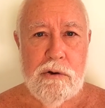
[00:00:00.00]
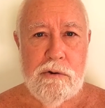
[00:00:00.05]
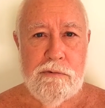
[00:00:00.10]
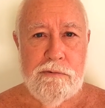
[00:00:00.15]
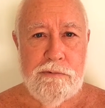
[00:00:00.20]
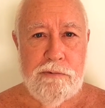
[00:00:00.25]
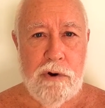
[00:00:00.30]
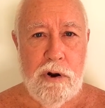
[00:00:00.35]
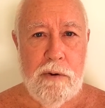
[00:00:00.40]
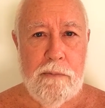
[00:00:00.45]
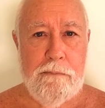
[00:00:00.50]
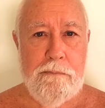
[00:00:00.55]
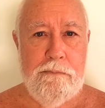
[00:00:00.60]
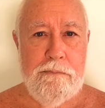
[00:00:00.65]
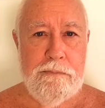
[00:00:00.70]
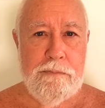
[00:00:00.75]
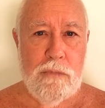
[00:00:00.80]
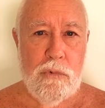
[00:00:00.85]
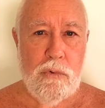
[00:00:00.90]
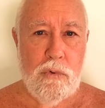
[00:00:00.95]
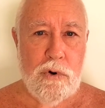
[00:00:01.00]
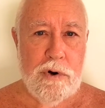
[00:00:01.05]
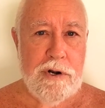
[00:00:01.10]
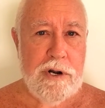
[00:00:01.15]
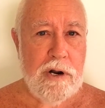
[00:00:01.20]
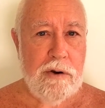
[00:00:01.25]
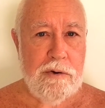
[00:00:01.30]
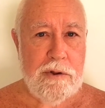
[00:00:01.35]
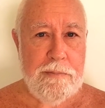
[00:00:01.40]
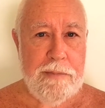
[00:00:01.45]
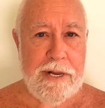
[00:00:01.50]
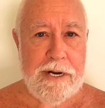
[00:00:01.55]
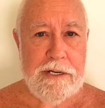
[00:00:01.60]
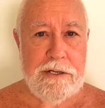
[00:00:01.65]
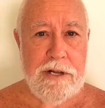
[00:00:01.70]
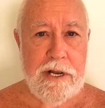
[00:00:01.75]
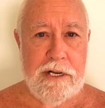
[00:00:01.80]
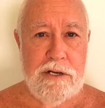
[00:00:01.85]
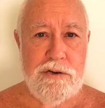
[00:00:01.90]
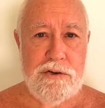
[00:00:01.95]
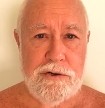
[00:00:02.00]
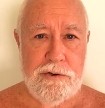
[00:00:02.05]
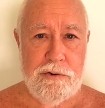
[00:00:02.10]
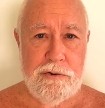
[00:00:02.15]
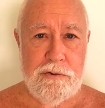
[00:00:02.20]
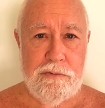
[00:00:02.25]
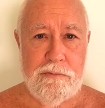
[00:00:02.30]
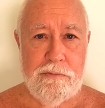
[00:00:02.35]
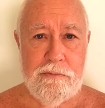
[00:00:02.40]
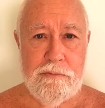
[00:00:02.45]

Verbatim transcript: from ordinary meditation.